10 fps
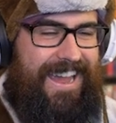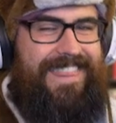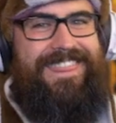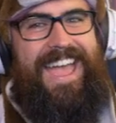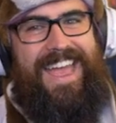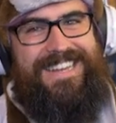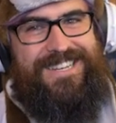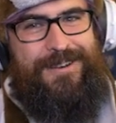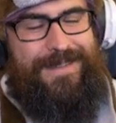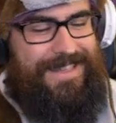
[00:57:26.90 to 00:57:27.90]
And that
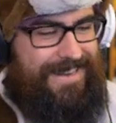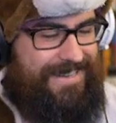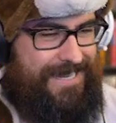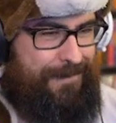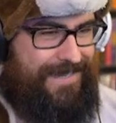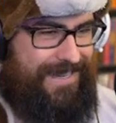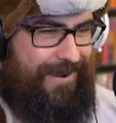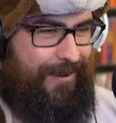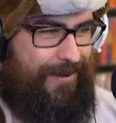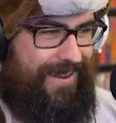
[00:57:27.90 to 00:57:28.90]
is gonna be the end of this
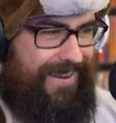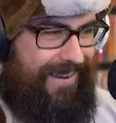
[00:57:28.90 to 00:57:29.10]
episode.